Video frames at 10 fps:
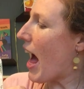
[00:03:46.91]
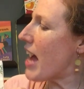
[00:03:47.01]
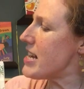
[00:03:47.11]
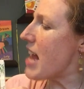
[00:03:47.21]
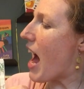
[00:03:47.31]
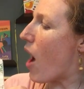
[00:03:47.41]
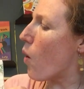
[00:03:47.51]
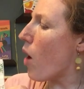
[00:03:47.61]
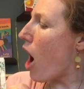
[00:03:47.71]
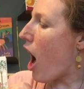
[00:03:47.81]
And
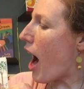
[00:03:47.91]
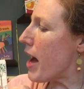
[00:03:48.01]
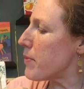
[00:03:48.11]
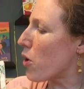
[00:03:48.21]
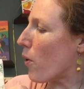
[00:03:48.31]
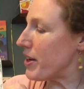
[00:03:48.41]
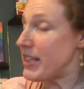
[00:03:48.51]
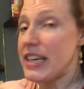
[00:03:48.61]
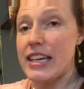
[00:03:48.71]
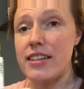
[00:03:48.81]
now I am
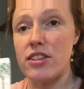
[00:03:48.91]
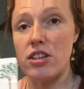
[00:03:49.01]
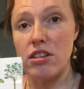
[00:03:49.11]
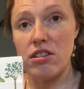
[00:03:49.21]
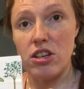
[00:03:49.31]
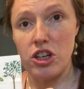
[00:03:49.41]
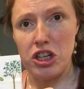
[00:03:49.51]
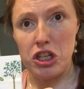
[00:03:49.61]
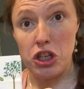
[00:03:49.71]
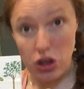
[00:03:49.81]
going to eat
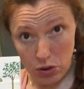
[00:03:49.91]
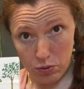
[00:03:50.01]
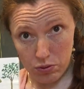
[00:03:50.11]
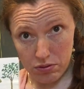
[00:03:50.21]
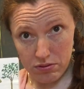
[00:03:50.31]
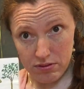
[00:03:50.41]
you.